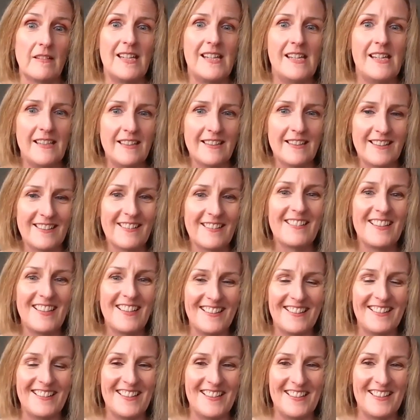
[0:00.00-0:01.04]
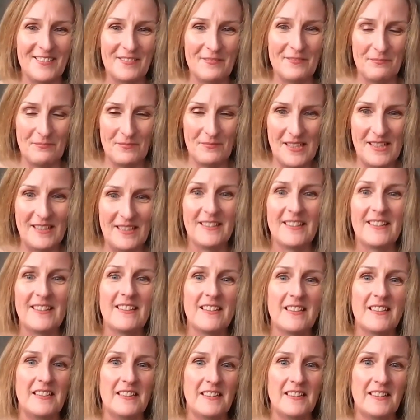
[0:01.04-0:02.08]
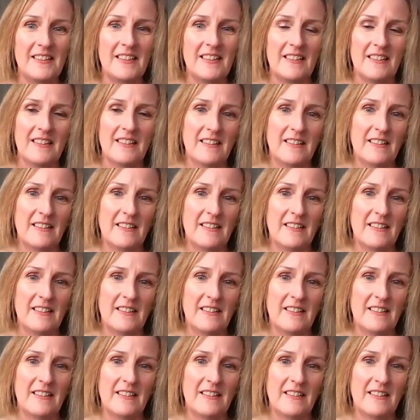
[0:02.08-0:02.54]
it, as in insights, talent,